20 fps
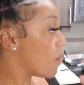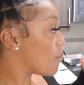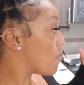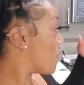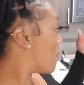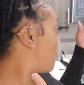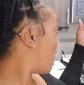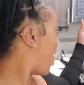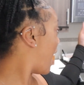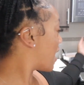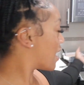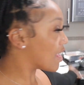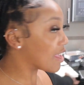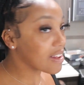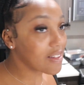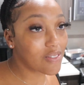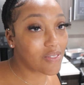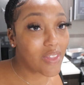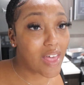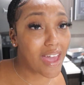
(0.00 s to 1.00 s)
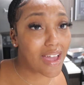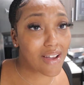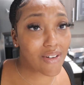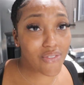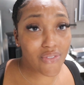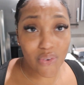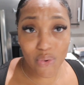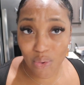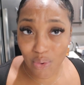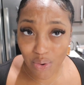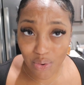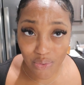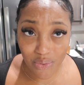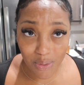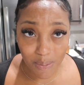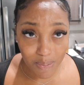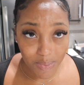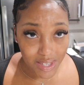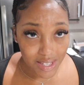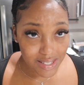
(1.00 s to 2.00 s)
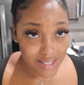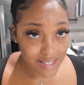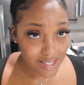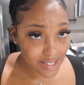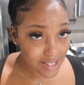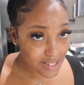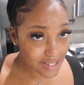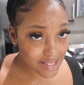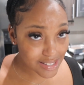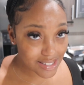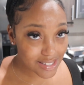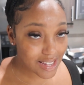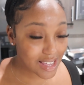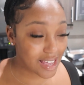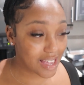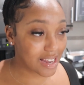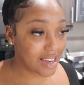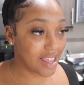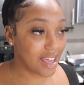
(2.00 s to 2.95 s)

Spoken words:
providing like food for me to cook today.